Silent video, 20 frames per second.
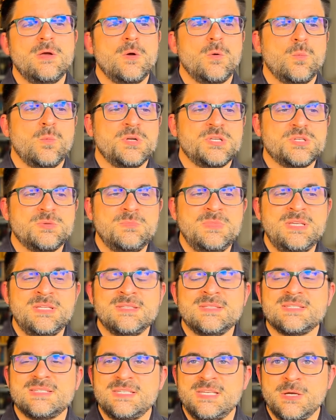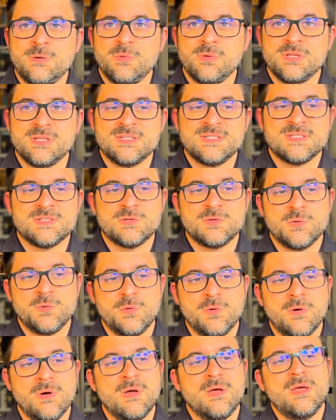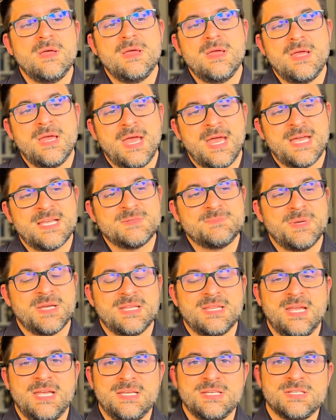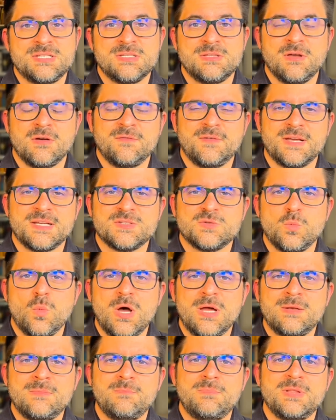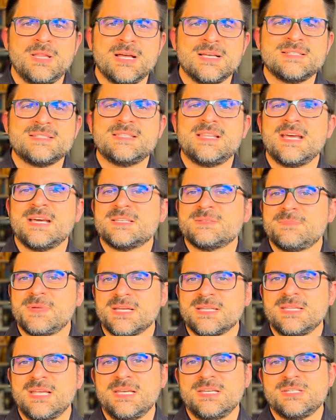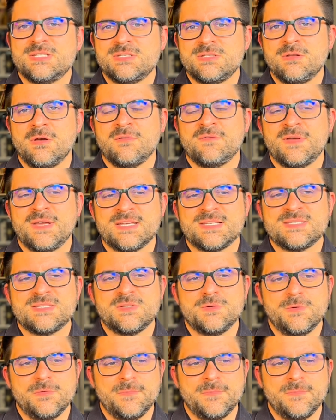which means equals to expectation of x1 plus the expectation of x2.